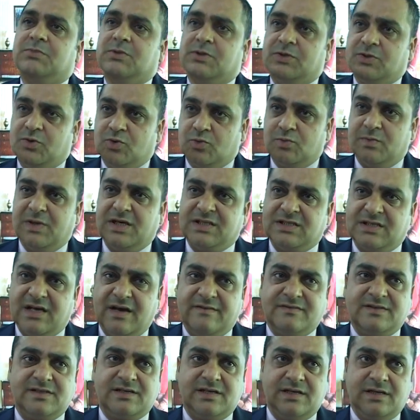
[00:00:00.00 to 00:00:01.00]
you must
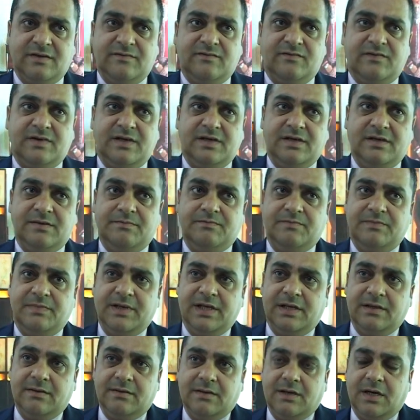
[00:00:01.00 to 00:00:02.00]
have seen we've
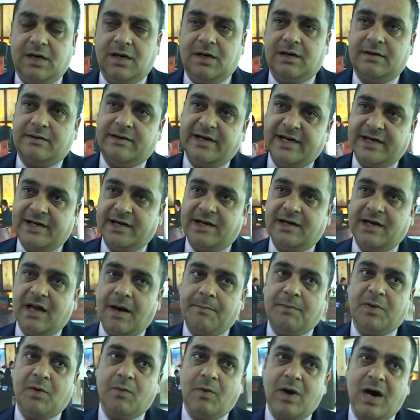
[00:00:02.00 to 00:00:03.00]
been uh, rated
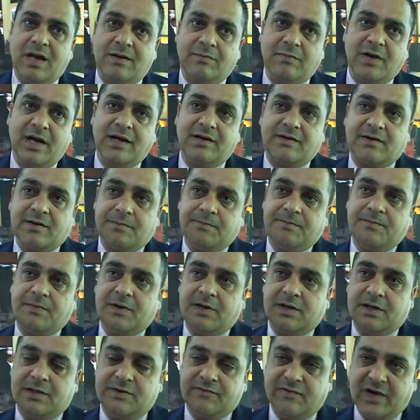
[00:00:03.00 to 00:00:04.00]
number one by
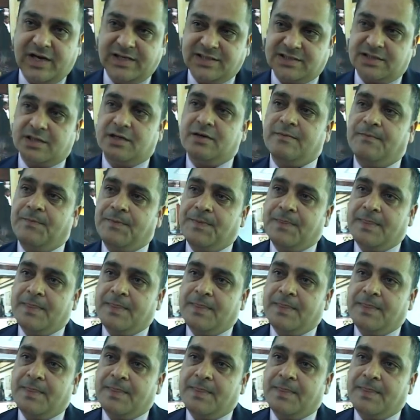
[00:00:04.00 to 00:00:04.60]
TripAdvisor,